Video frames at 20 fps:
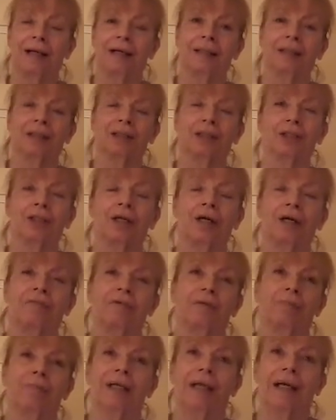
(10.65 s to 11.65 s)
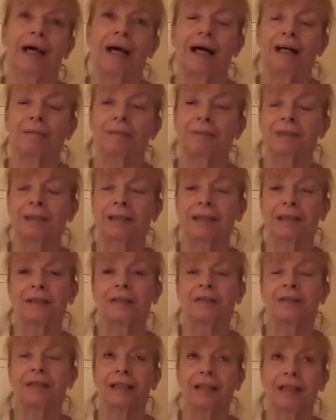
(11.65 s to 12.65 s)
It's driving me
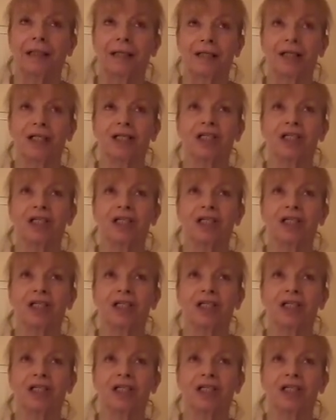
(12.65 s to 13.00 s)
absolutely